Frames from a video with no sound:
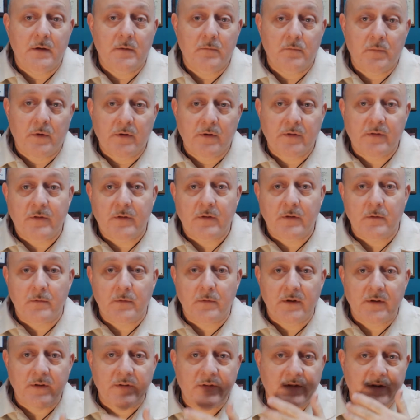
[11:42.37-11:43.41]
most of the
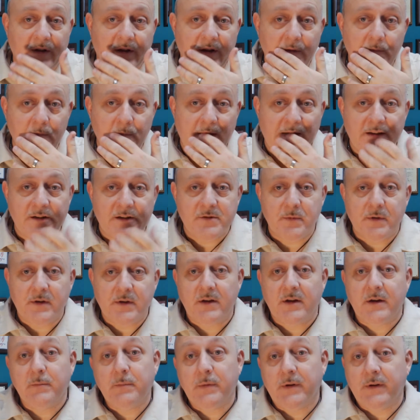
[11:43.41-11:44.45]
real estate management
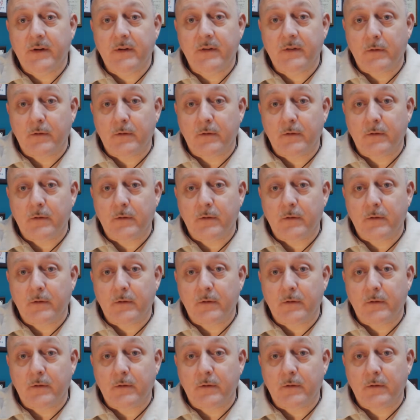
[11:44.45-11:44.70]
companies